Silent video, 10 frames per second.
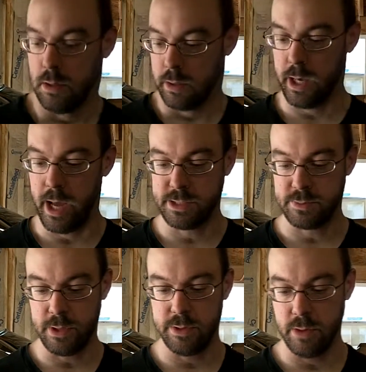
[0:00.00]
Okay, I just
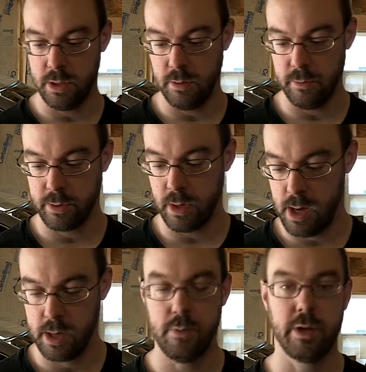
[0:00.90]
want to do a little
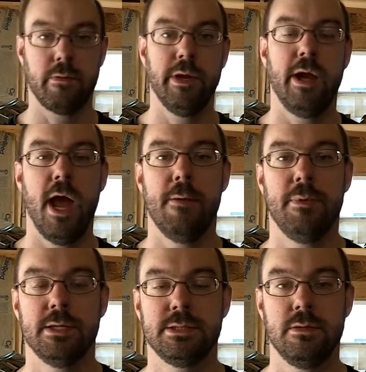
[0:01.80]
quick recap
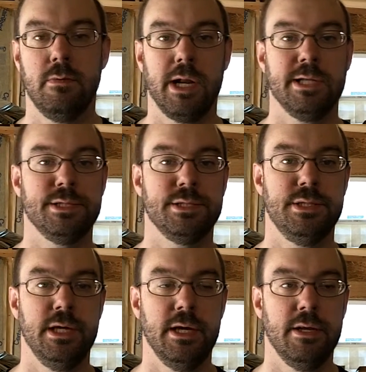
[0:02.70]
as to what I just
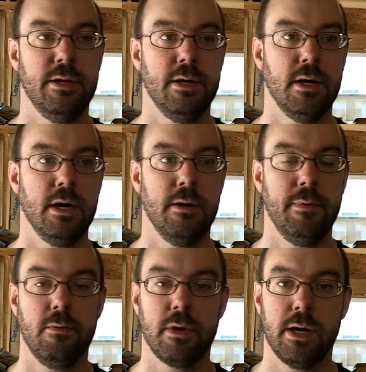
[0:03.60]
did. I've
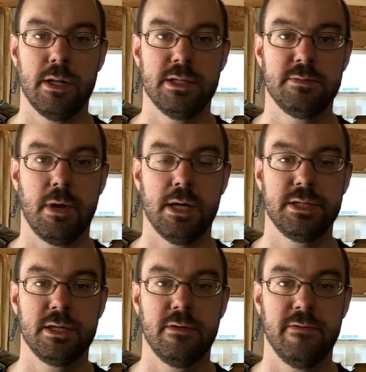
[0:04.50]
been working on this
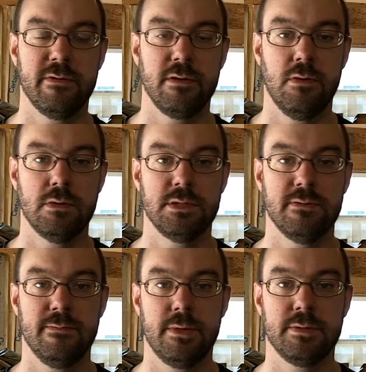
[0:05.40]
project over the course
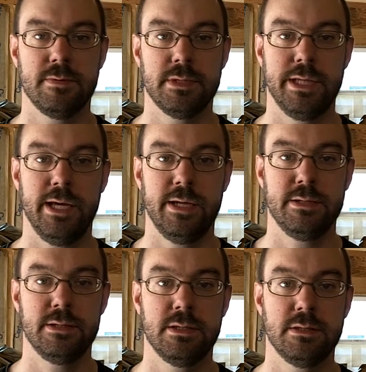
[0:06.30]
of multiple
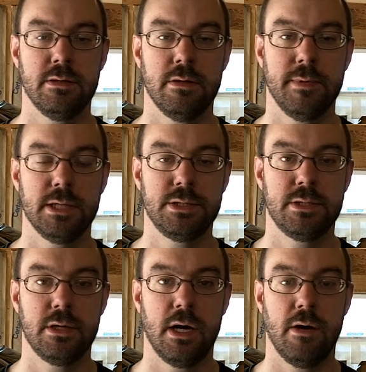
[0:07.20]
days, so I'm not
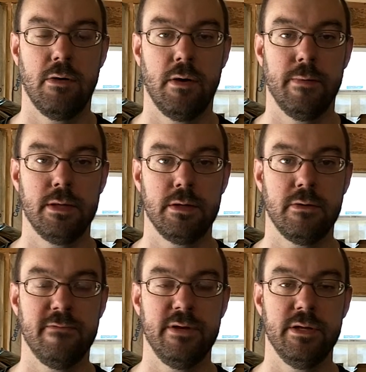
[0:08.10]
sure how all my
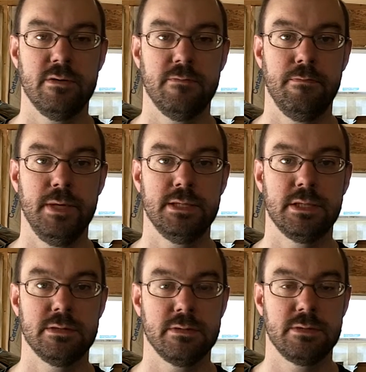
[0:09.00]
little video
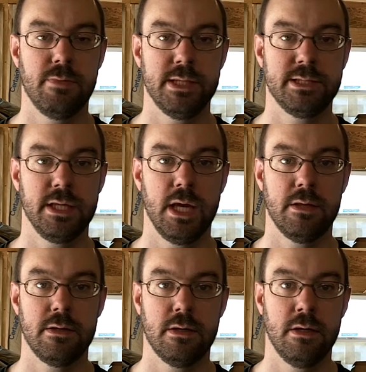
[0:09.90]
pieces will splice
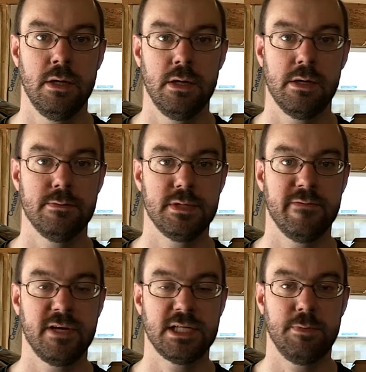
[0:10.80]
together in terms
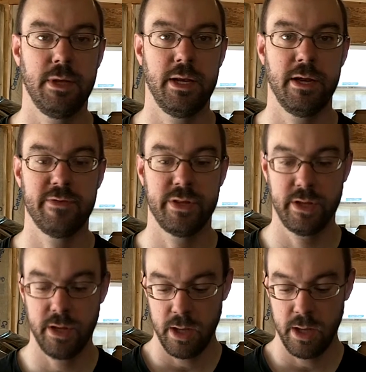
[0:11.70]
of explaining everything.